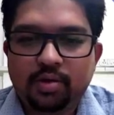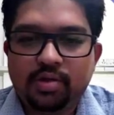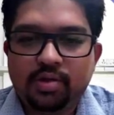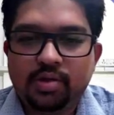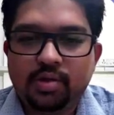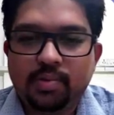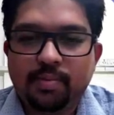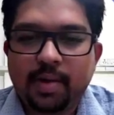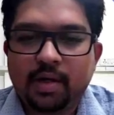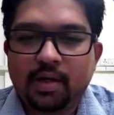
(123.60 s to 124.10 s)

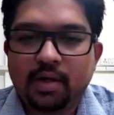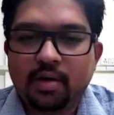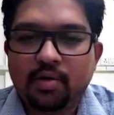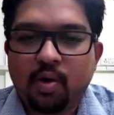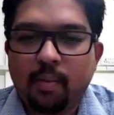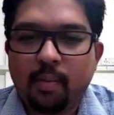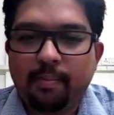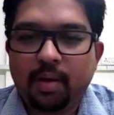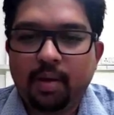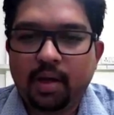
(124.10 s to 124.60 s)
So this is a
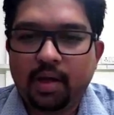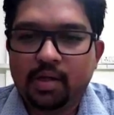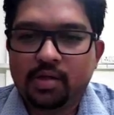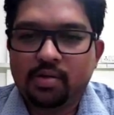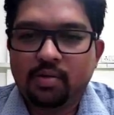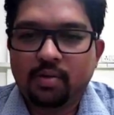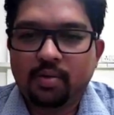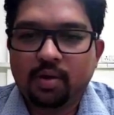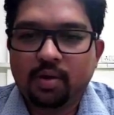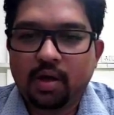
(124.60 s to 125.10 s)
metal
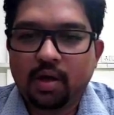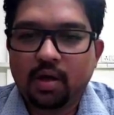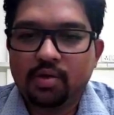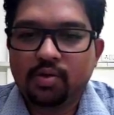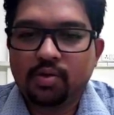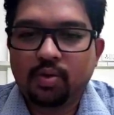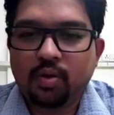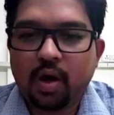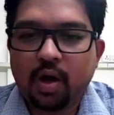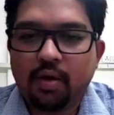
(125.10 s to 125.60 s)
complex.
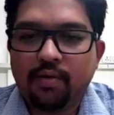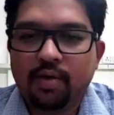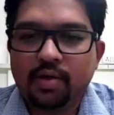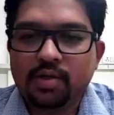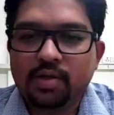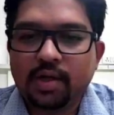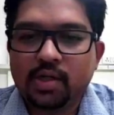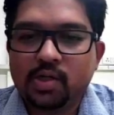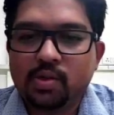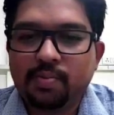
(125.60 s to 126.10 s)
Okay,
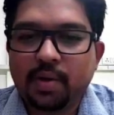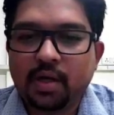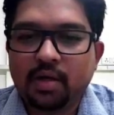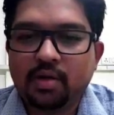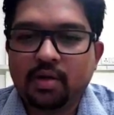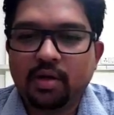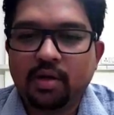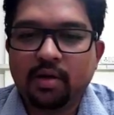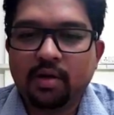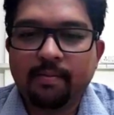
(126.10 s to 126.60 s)
so I was
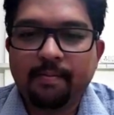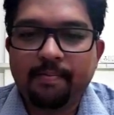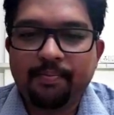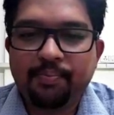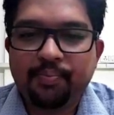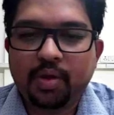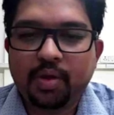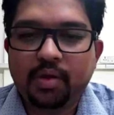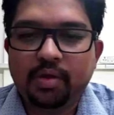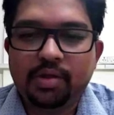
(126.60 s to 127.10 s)

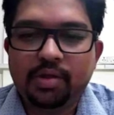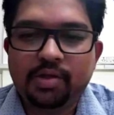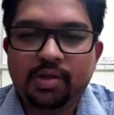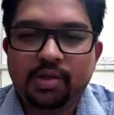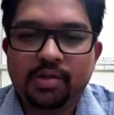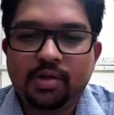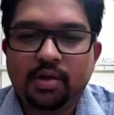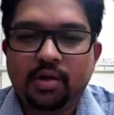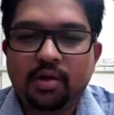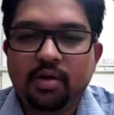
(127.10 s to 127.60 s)
expecting
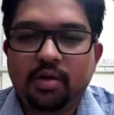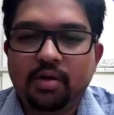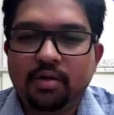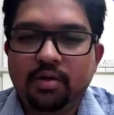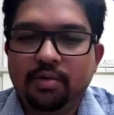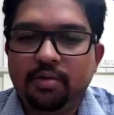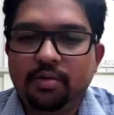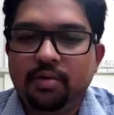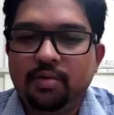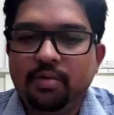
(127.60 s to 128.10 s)
this is
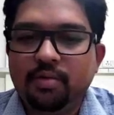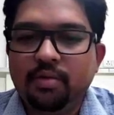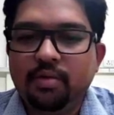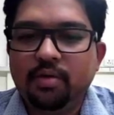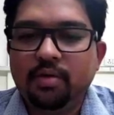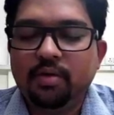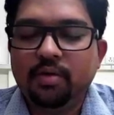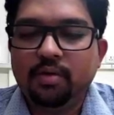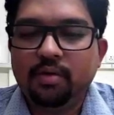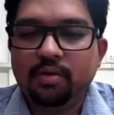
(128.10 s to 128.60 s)
a, you
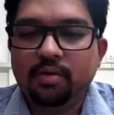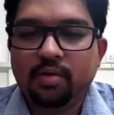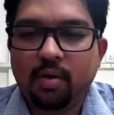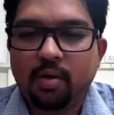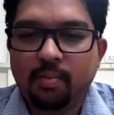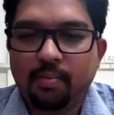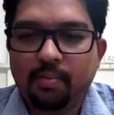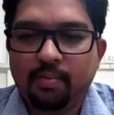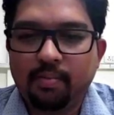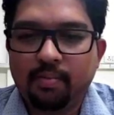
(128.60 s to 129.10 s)
know,
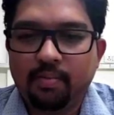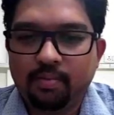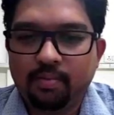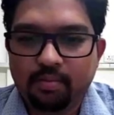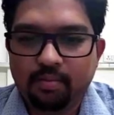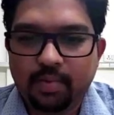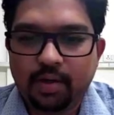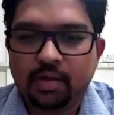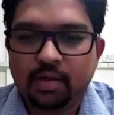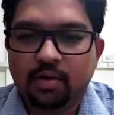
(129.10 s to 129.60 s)

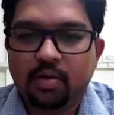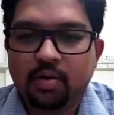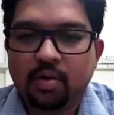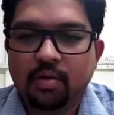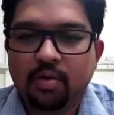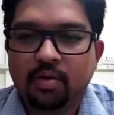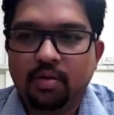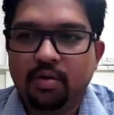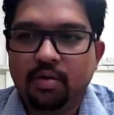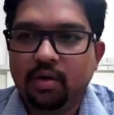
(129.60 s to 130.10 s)

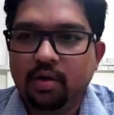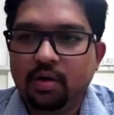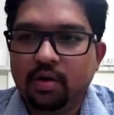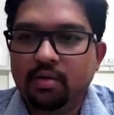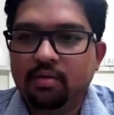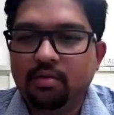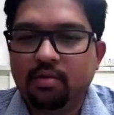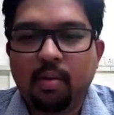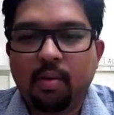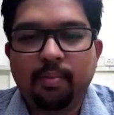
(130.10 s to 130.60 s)
metal
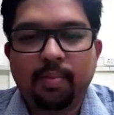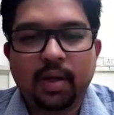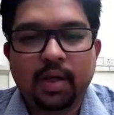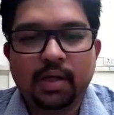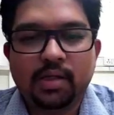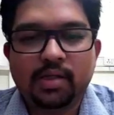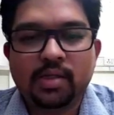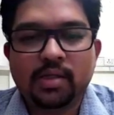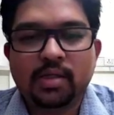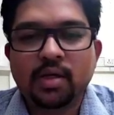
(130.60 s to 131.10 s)

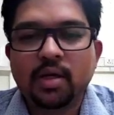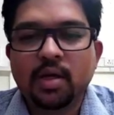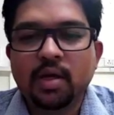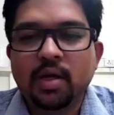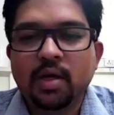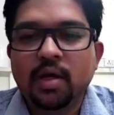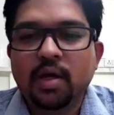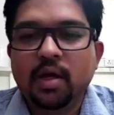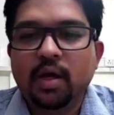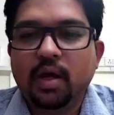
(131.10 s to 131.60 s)

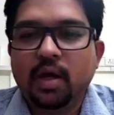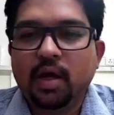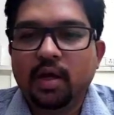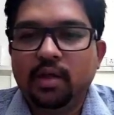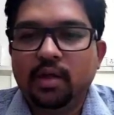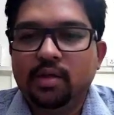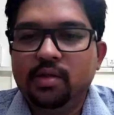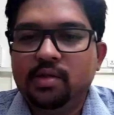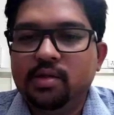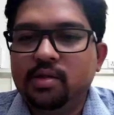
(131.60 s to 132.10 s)
complex,
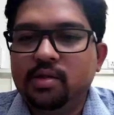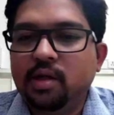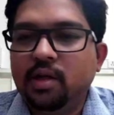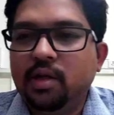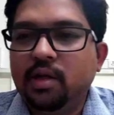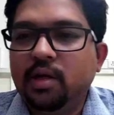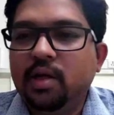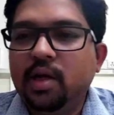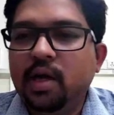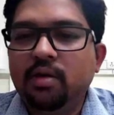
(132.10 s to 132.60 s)
and
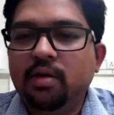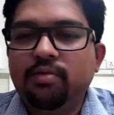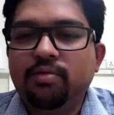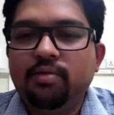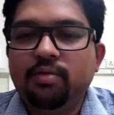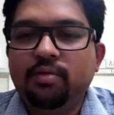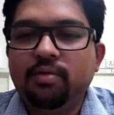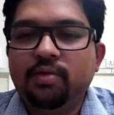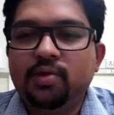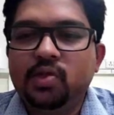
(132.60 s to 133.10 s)
this is a
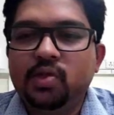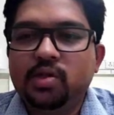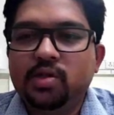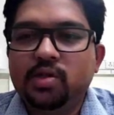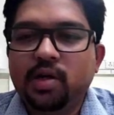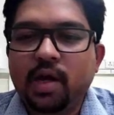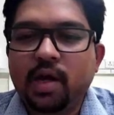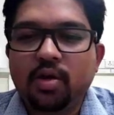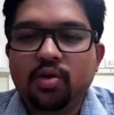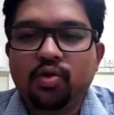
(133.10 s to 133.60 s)
ligand
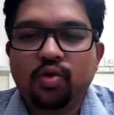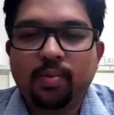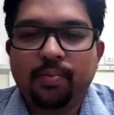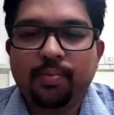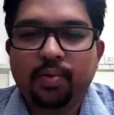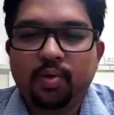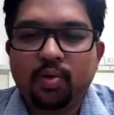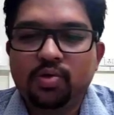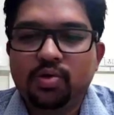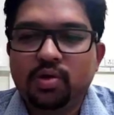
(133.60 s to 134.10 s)
which is
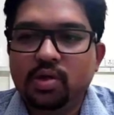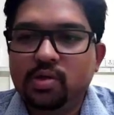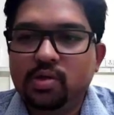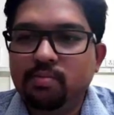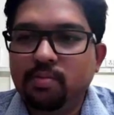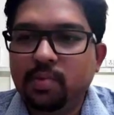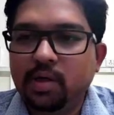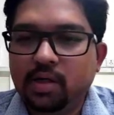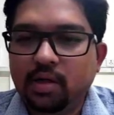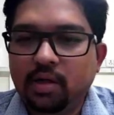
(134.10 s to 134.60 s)
trying to
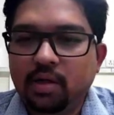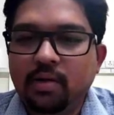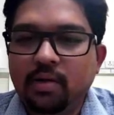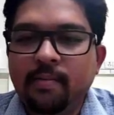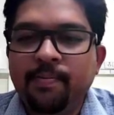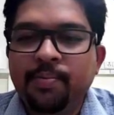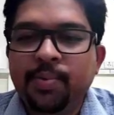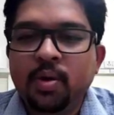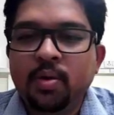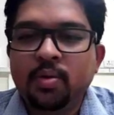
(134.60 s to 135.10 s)
approach this
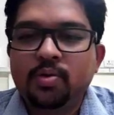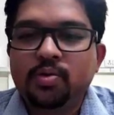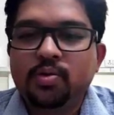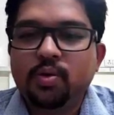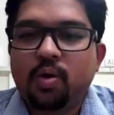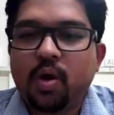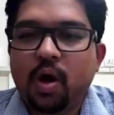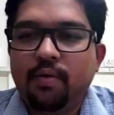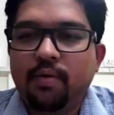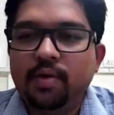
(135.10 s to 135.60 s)
metal.
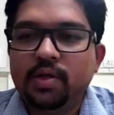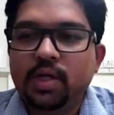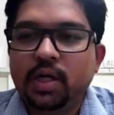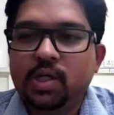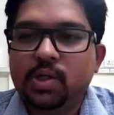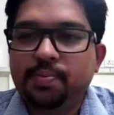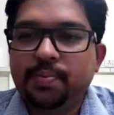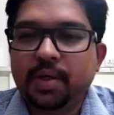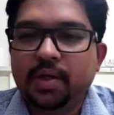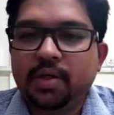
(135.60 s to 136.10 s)
So
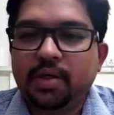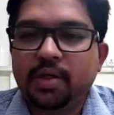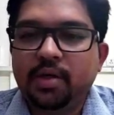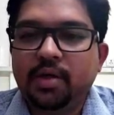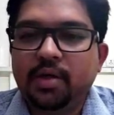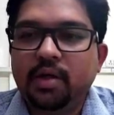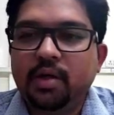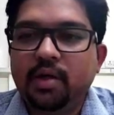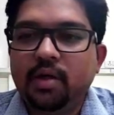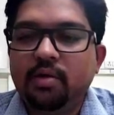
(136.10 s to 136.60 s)
I was
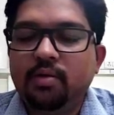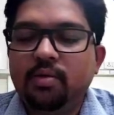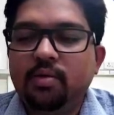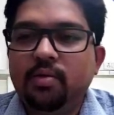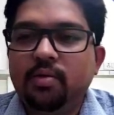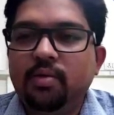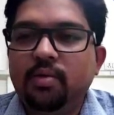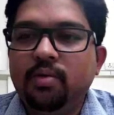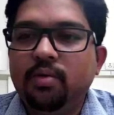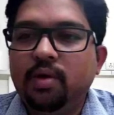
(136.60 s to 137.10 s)
expecting
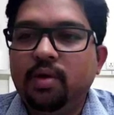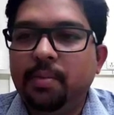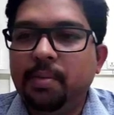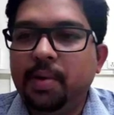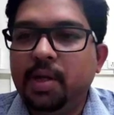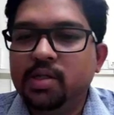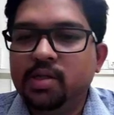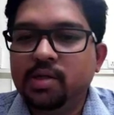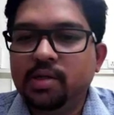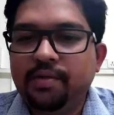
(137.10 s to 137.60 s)
a, you
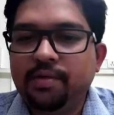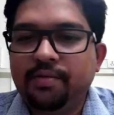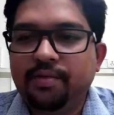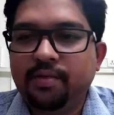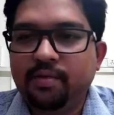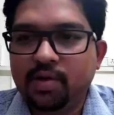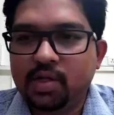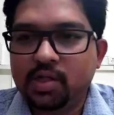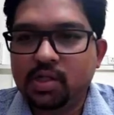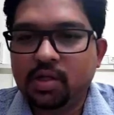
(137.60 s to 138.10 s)
know,
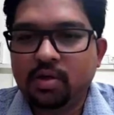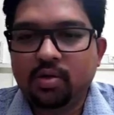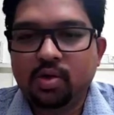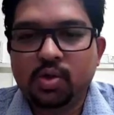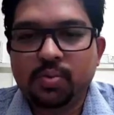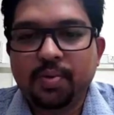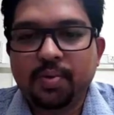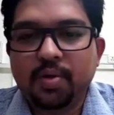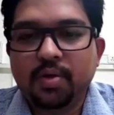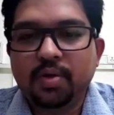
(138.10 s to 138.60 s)
imaginary
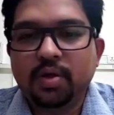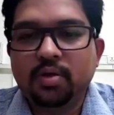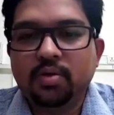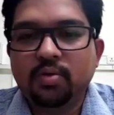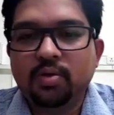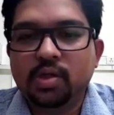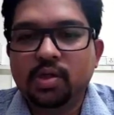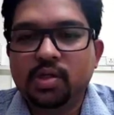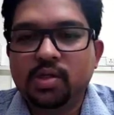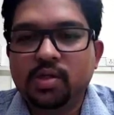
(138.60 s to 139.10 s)
frequency
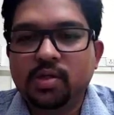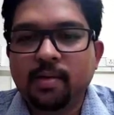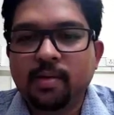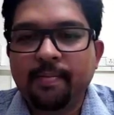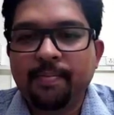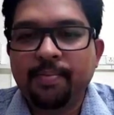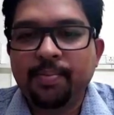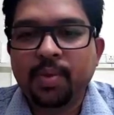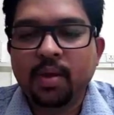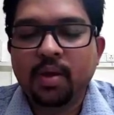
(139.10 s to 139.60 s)
corresponding to
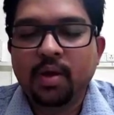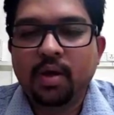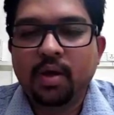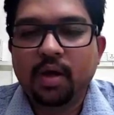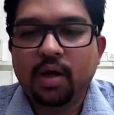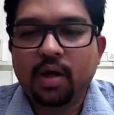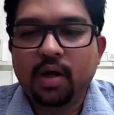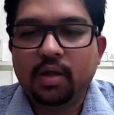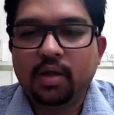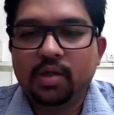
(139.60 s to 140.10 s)
this
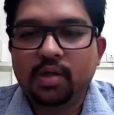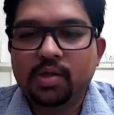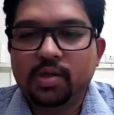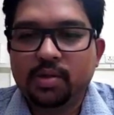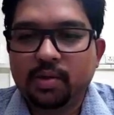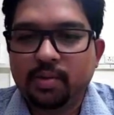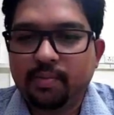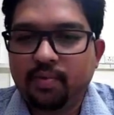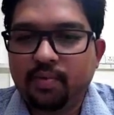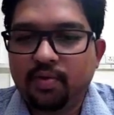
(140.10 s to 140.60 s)

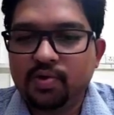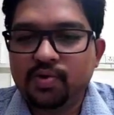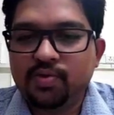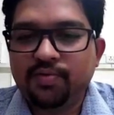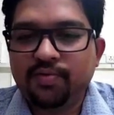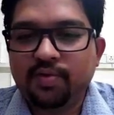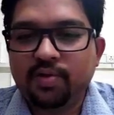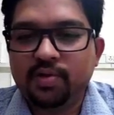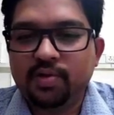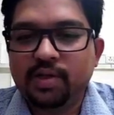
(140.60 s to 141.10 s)
this
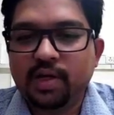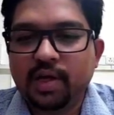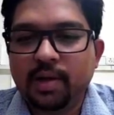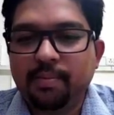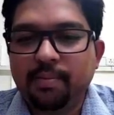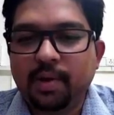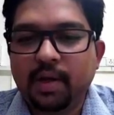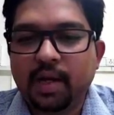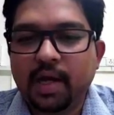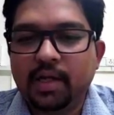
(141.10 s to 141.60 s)

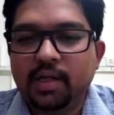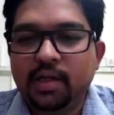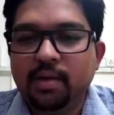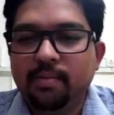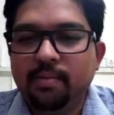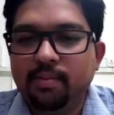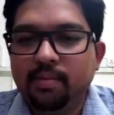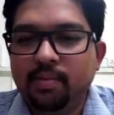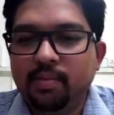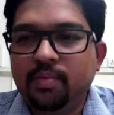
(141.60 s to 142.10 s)
phosphorus and
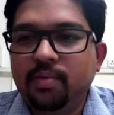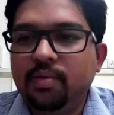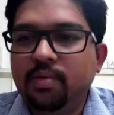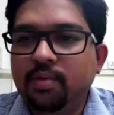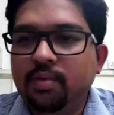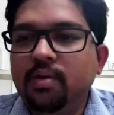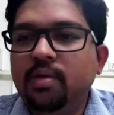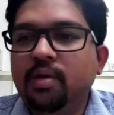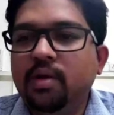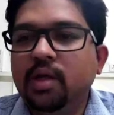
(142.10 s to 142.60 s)
palladium
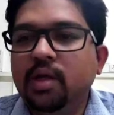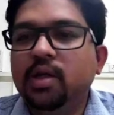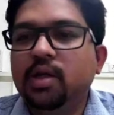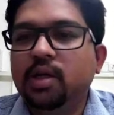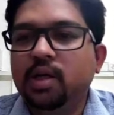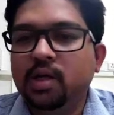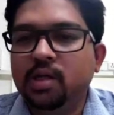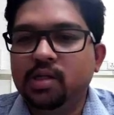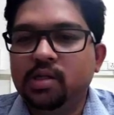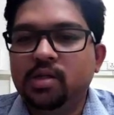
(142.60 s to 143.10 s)

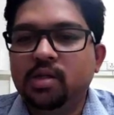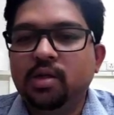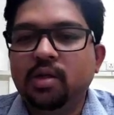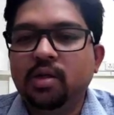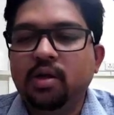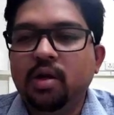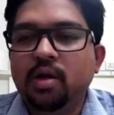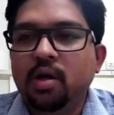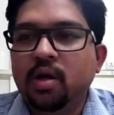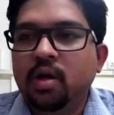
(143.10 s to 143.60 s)

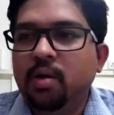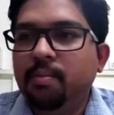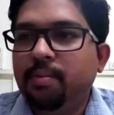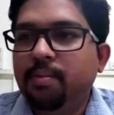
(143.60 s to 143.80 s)
linkage,